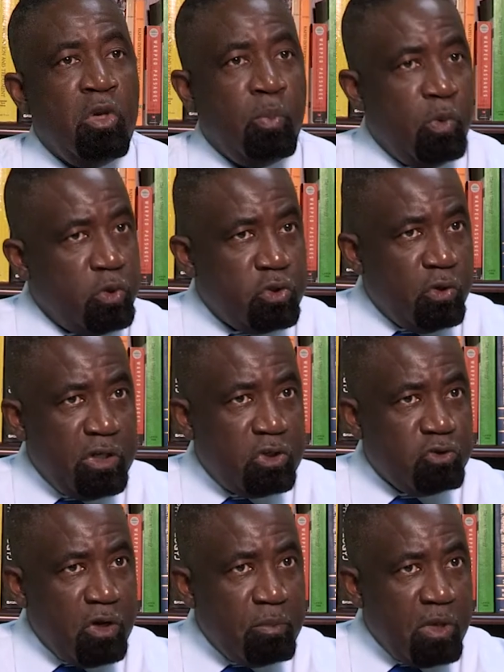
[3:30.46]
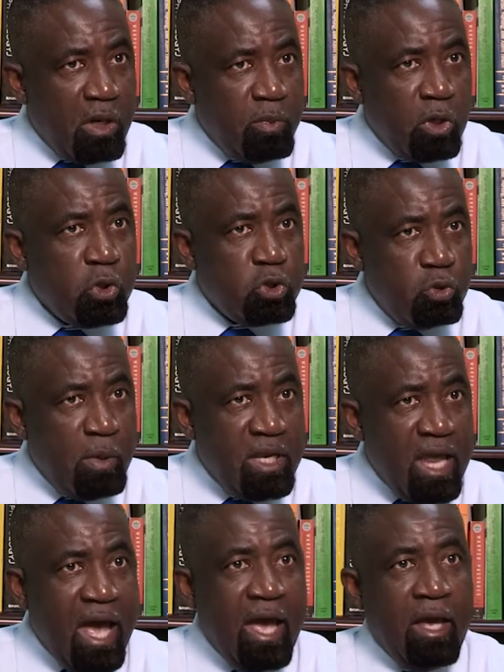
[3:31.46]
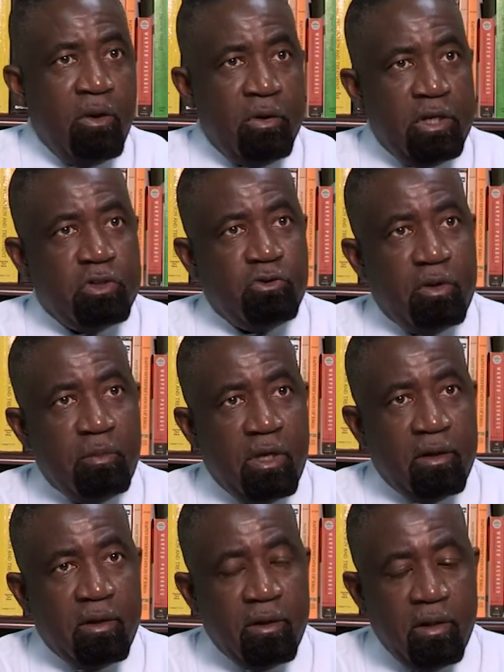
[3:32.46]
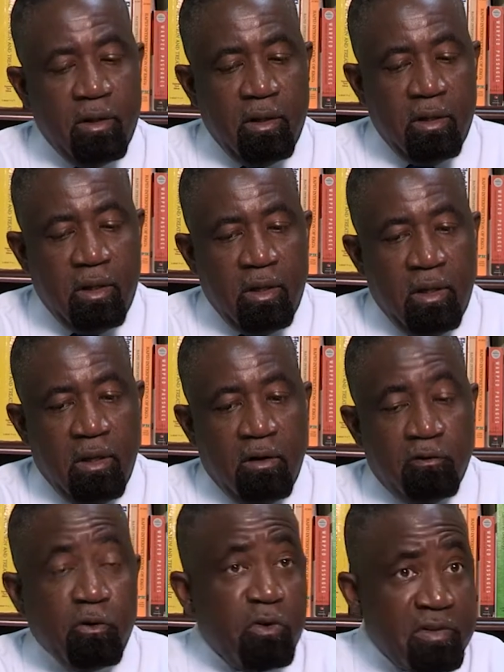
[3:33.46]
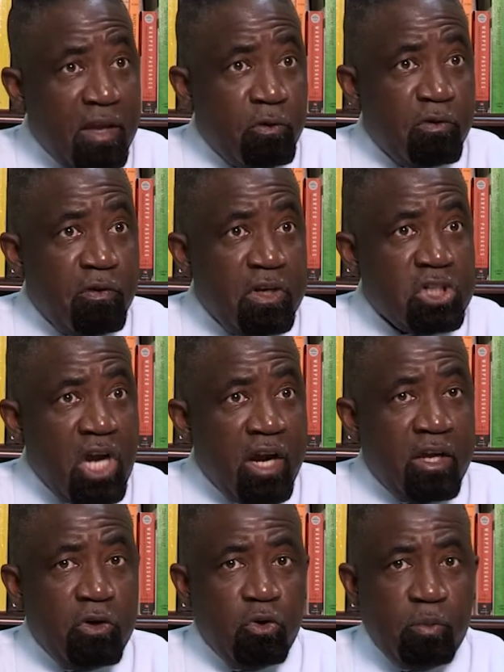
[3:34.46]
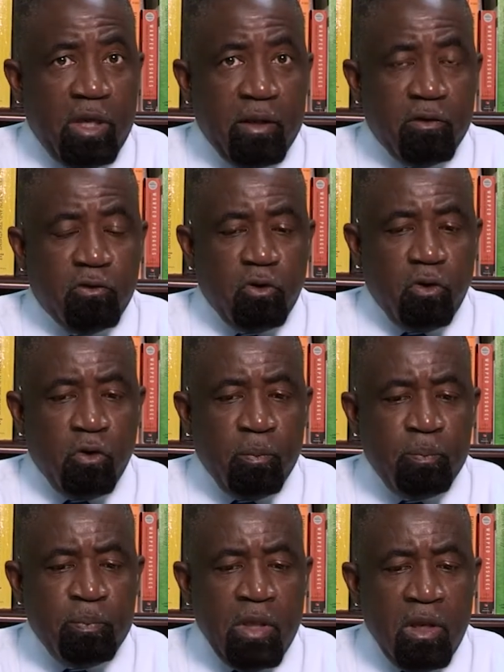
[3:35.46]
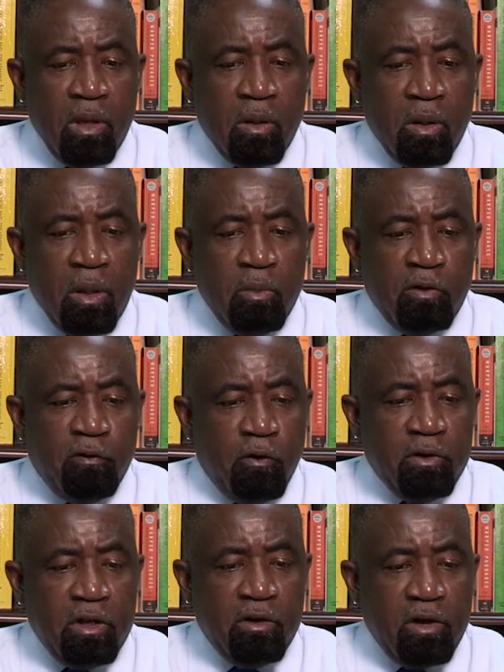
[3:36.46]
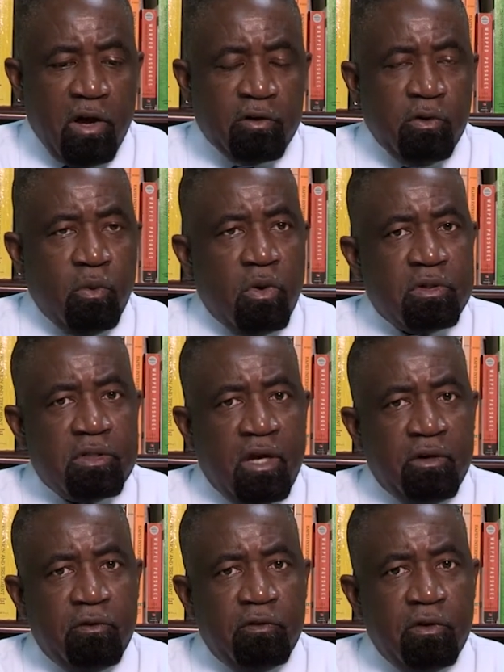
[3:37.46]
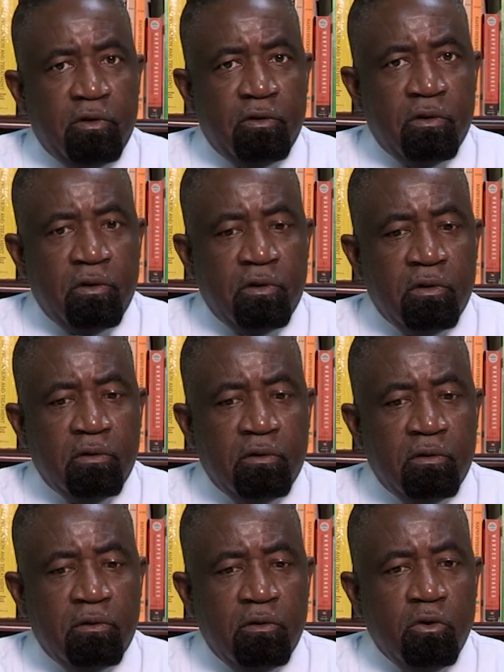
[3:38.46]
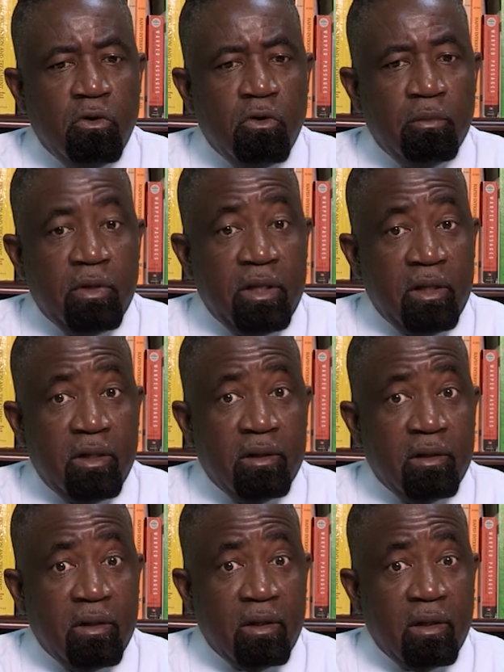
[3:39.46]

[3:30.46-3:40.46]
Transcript: put you on the treadmill, because you may die on the treadmill. Of course, that was very shocking to me. So before the doctor walks out of the room, and